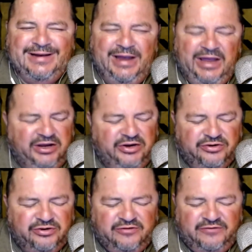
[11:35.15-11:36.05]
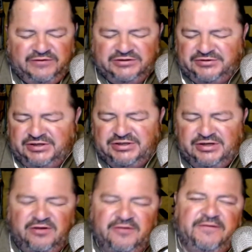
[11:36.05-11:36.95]
anger, frustration,
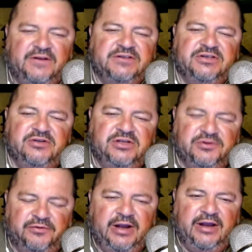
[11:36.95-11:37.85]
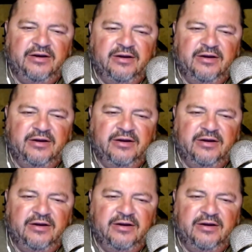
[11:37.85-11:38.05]
all the feelings that you need to write.